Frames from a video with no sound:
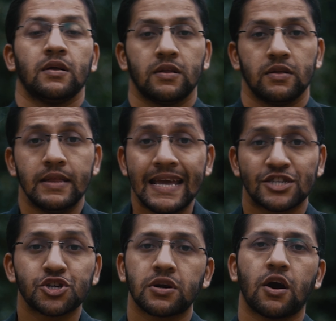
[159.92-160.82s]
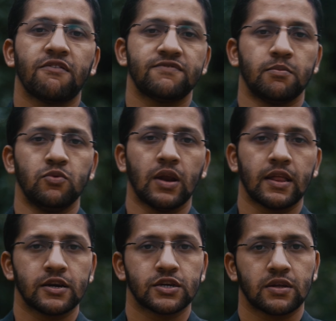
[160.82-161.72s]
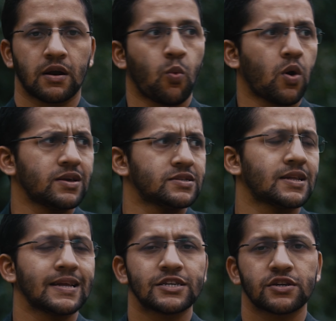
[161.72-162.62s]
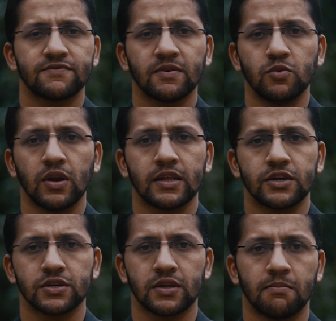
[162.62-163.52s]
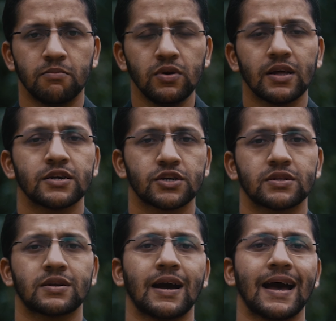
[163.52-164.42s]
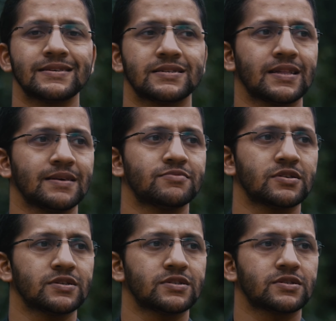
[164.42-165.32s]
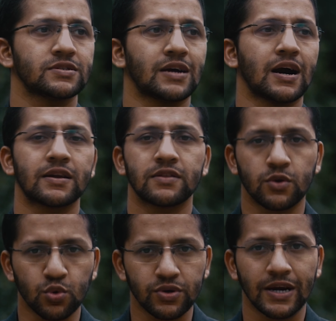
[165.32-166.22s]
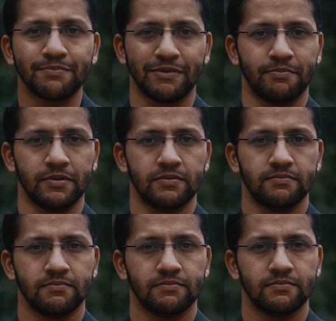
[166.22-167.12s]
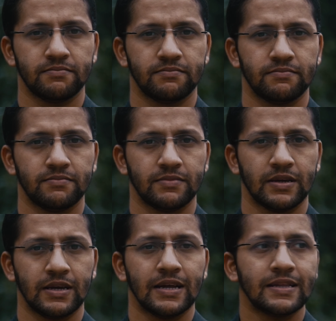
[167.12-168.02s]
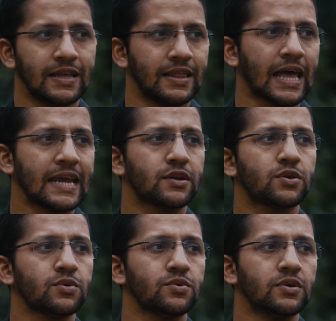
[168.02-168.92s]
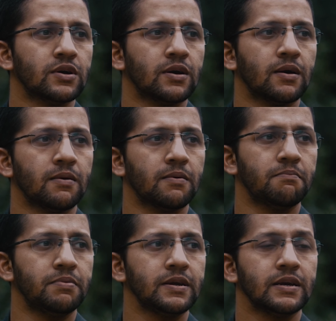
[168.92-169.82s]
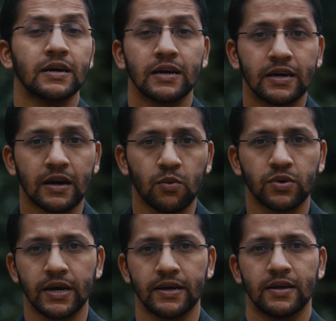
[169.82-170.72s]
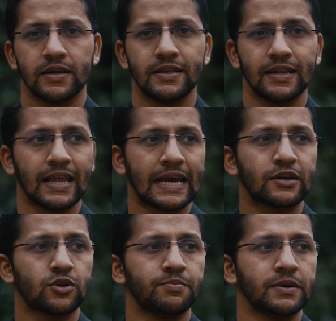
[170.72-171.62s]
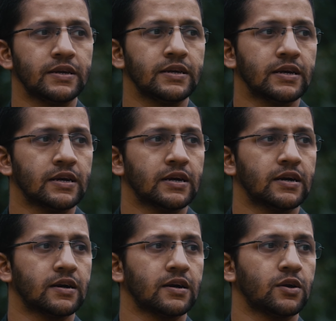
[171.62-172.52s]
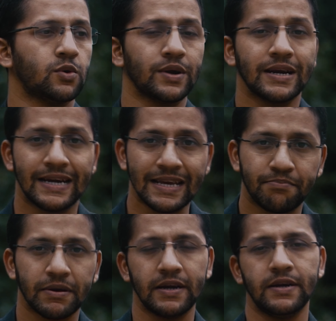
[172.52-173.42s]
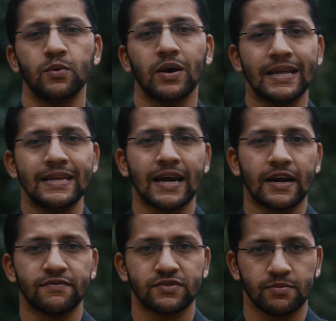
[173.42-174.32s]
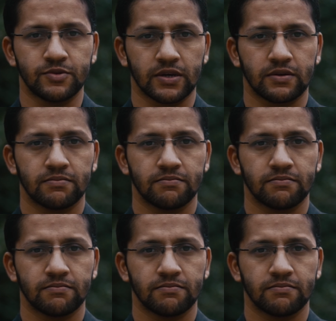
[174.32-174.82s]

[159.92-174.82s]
Nature of the Mula Nakshatra. What is the nature of the Mula Nakshatra? Mula Nakshatra, as the name suggests, are the rooted people. They like to be grounded, they like to be going deep into any kind of subject.